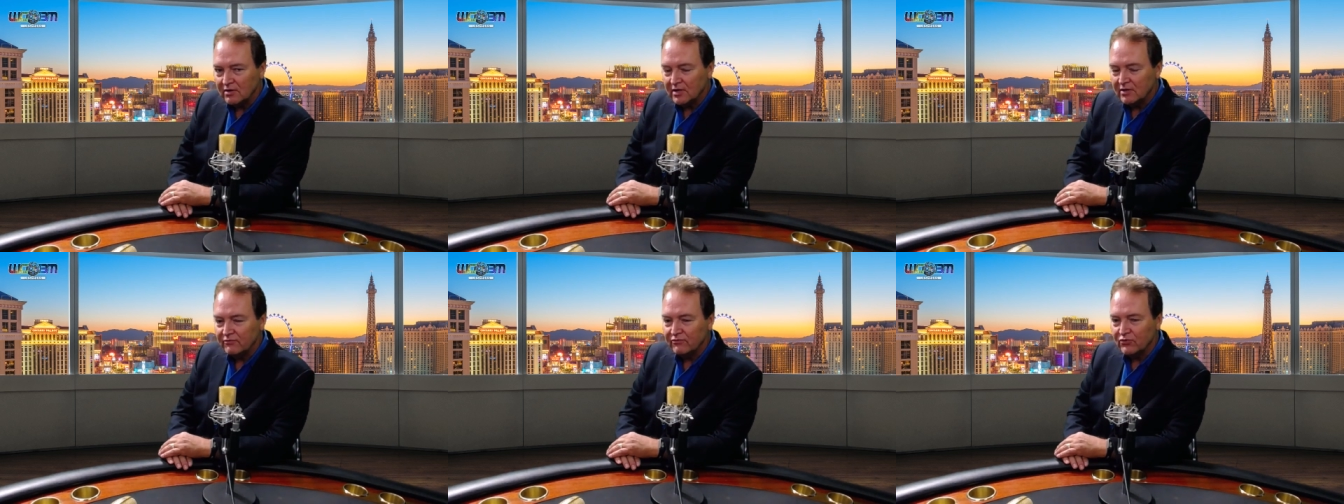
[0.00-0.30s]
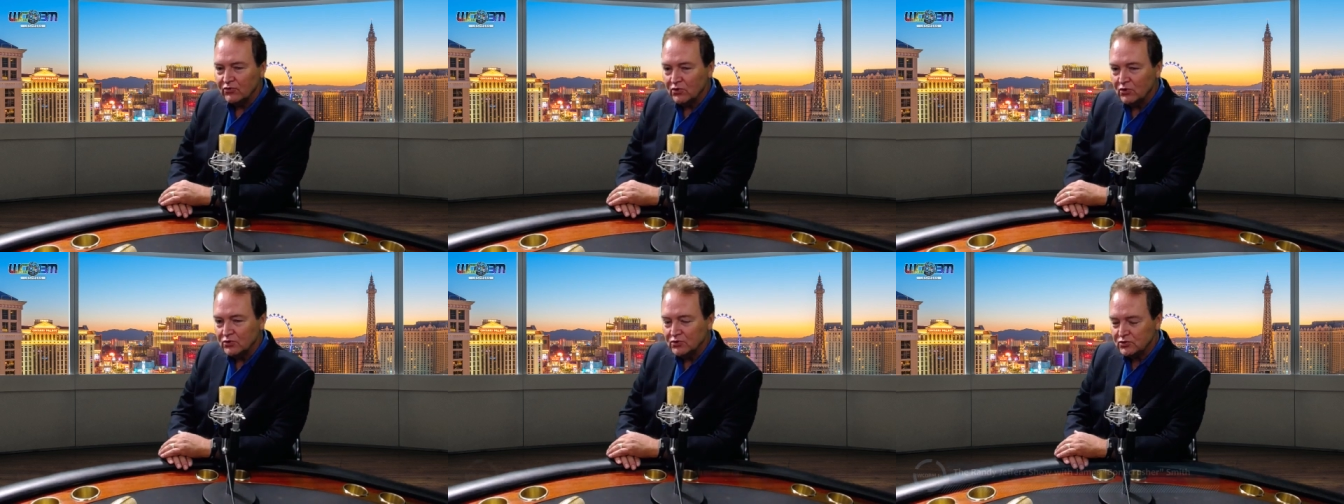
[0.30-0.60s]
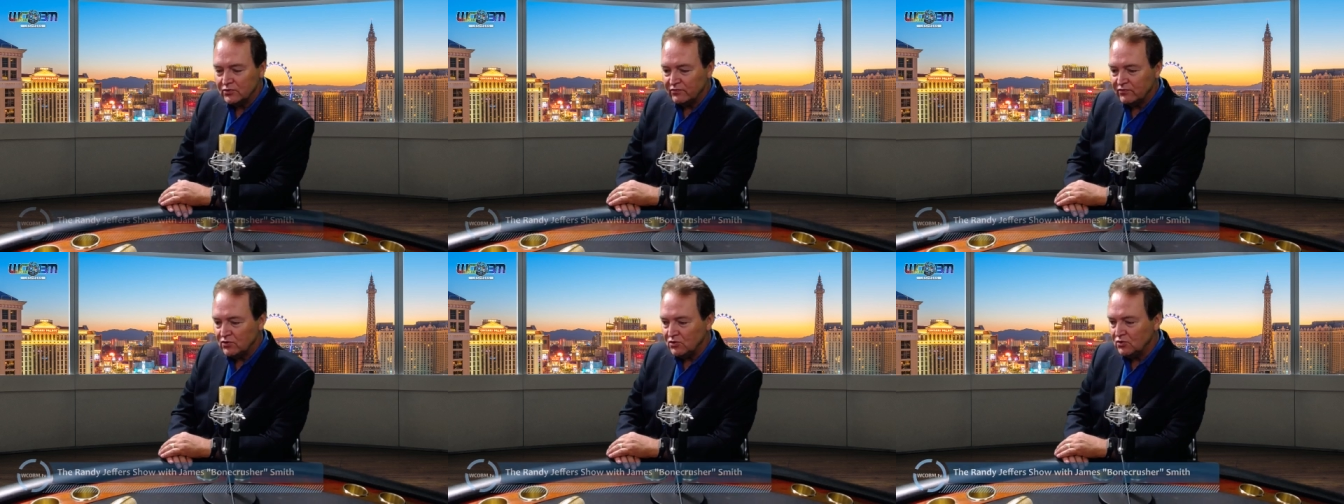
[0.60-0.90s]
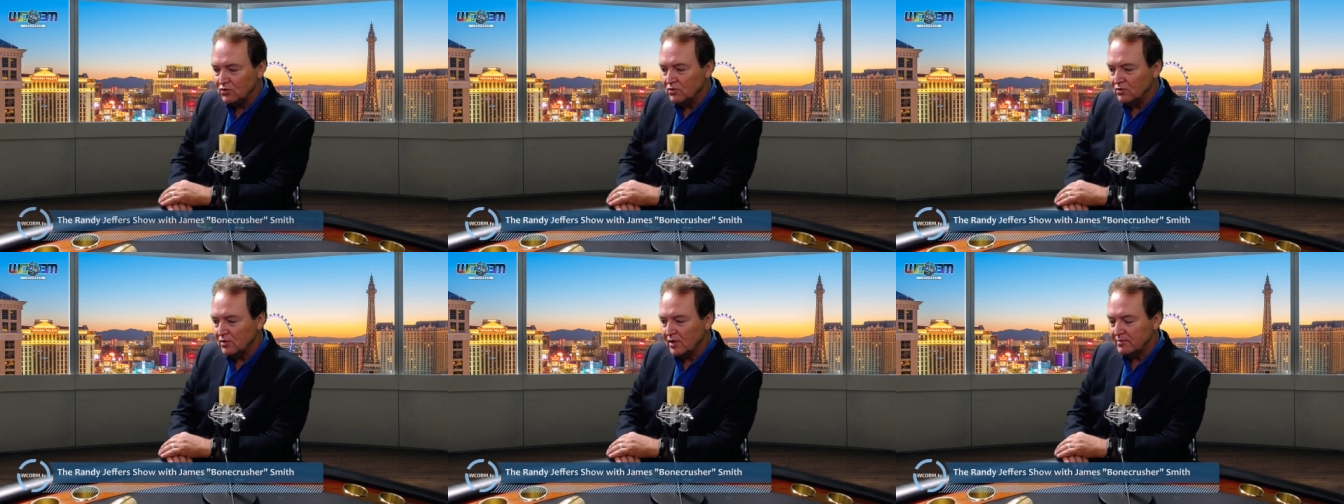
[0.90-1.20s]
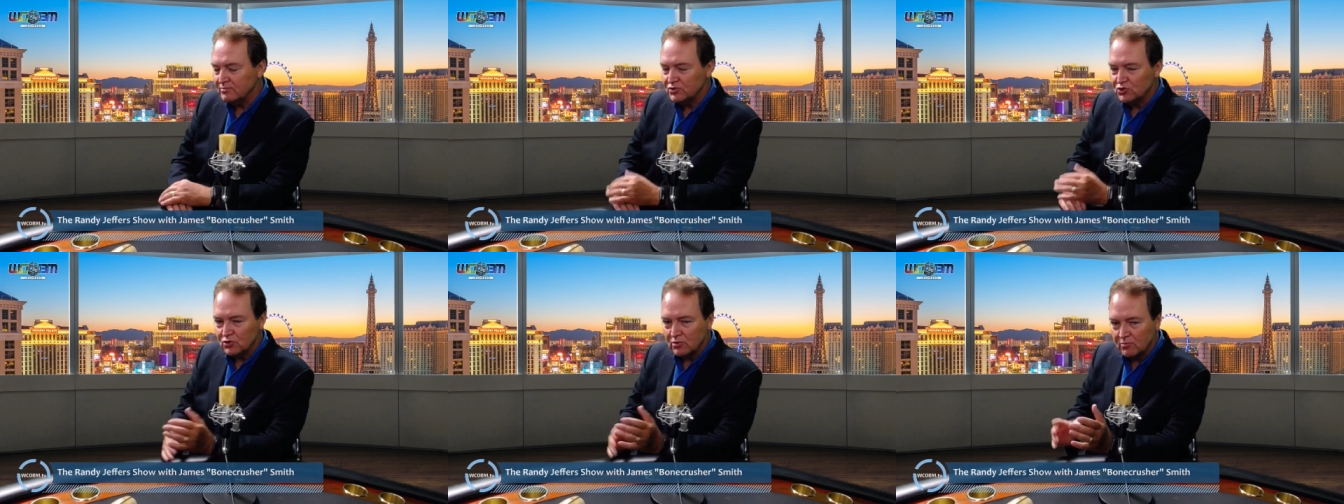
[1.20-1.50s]
And for those of you,
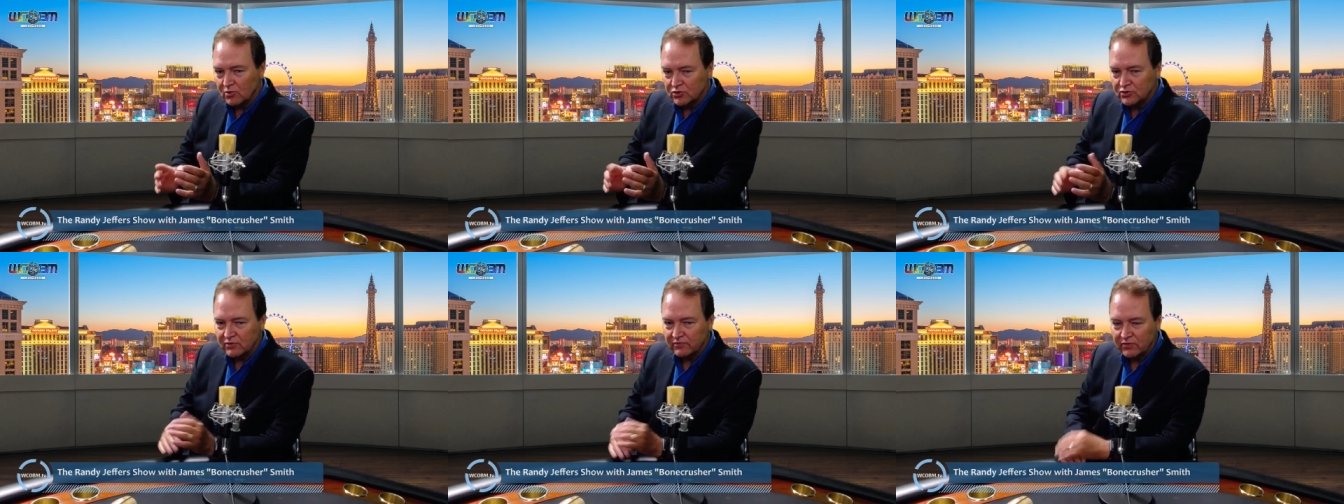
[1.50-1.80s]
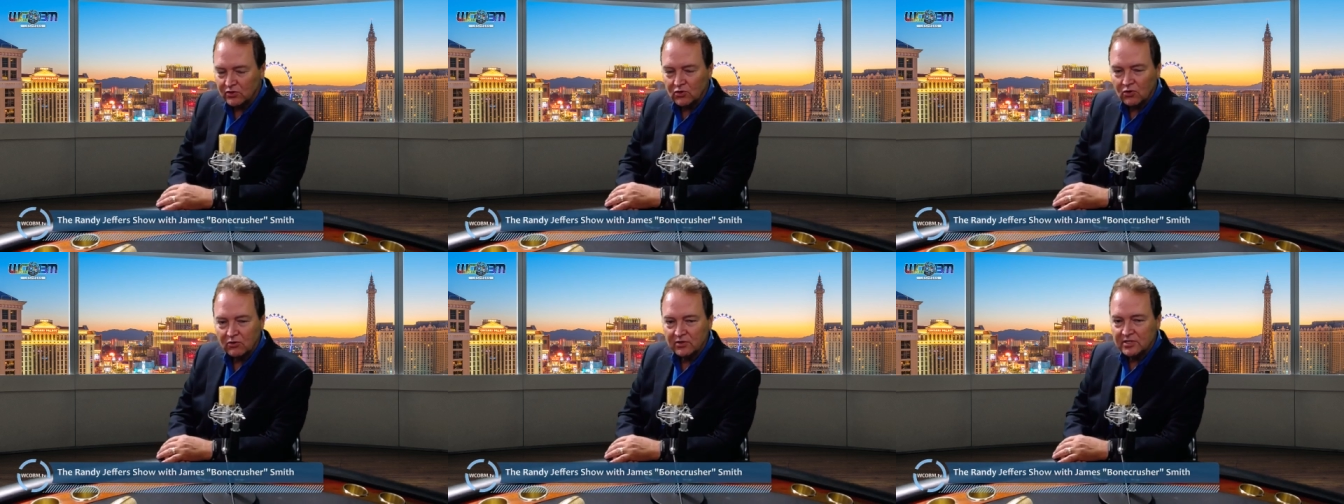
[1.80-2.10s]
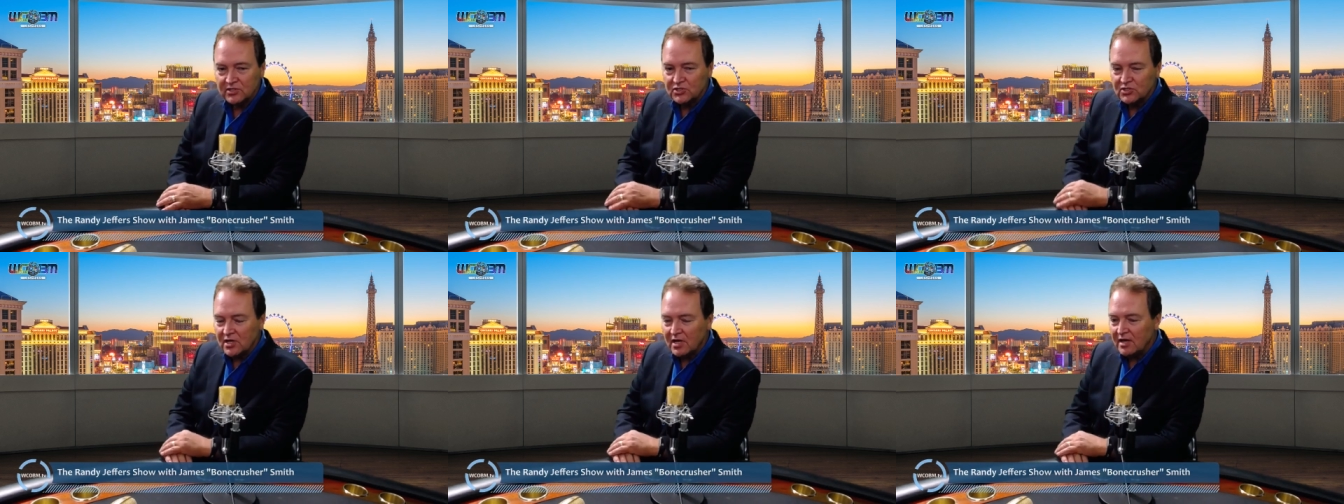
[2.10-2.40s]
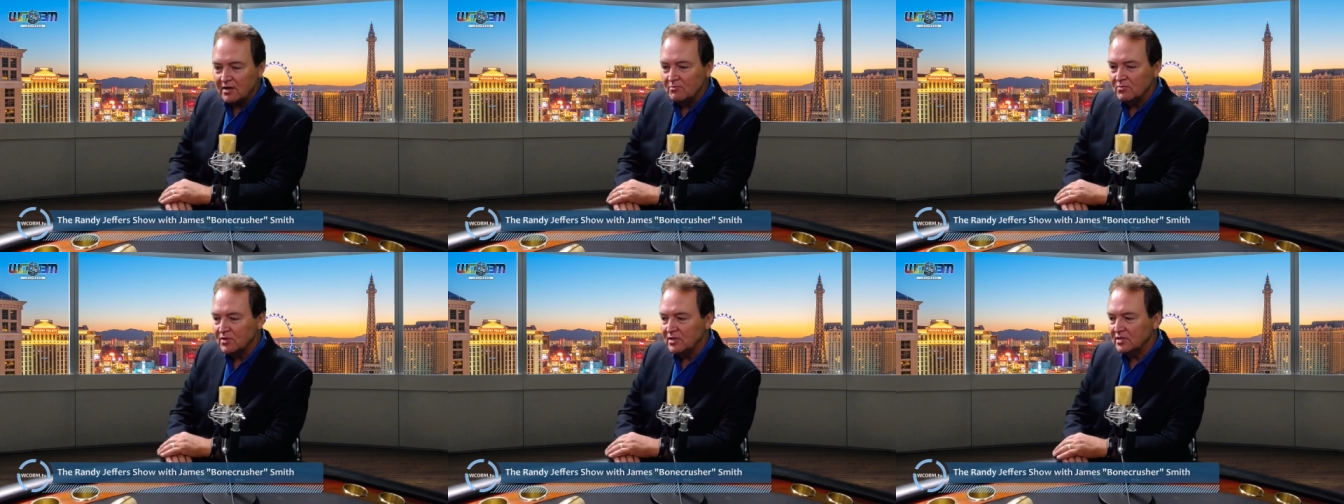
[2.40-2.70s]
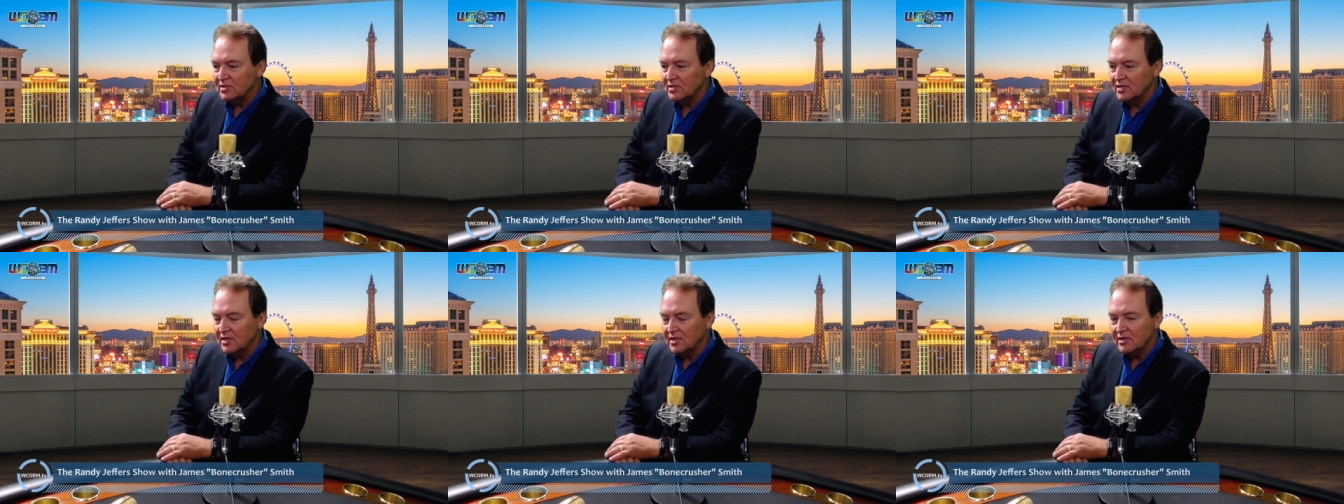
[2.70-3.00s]
I'm sure most of you know his name,
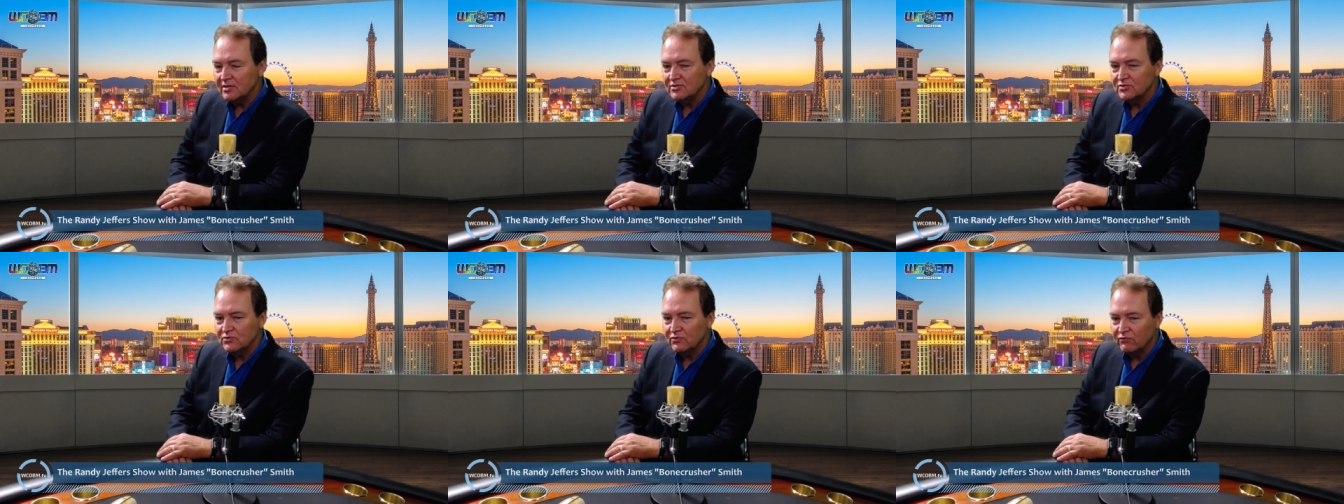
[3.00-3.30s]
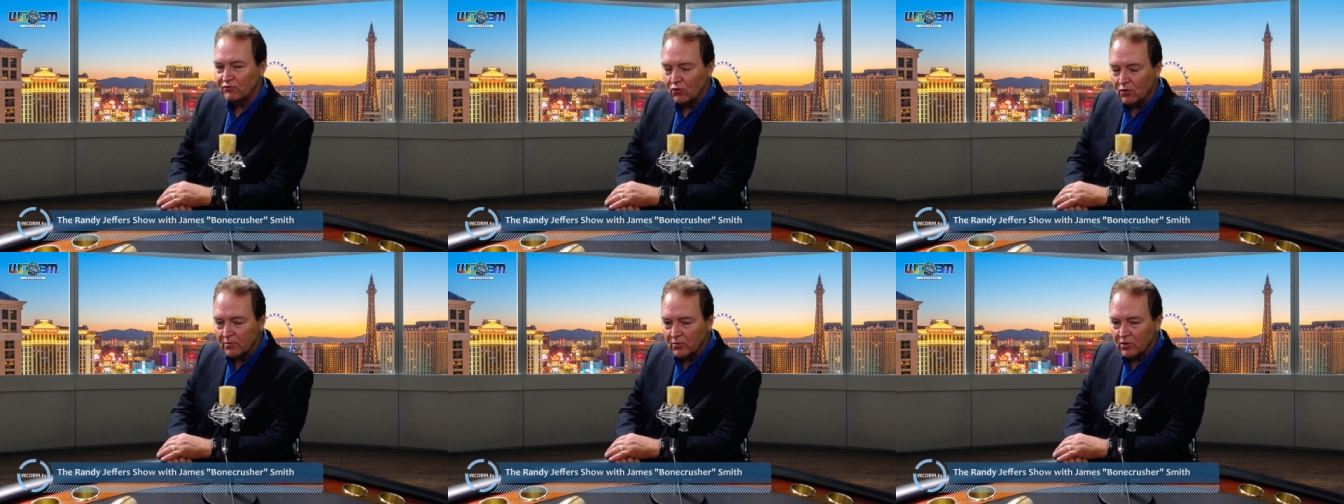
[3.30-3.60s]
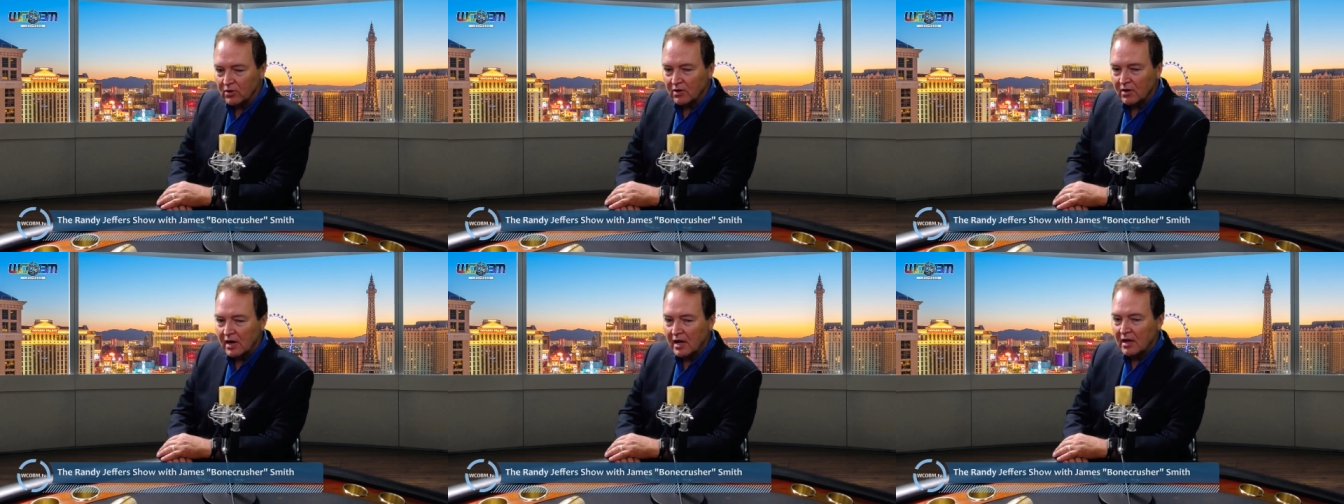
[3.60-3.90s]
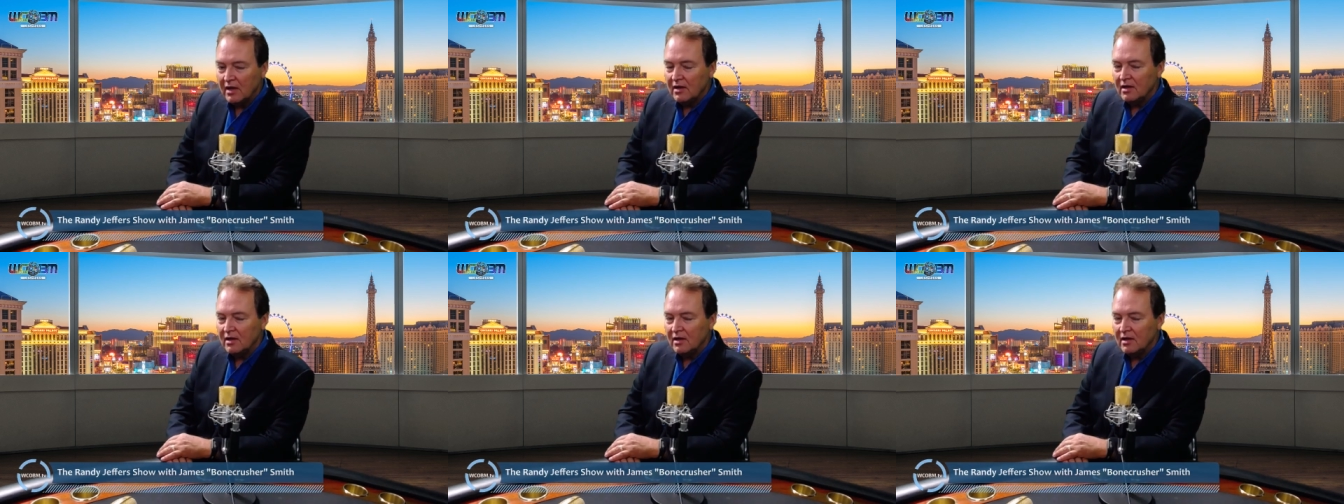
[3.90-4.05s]
but he is the former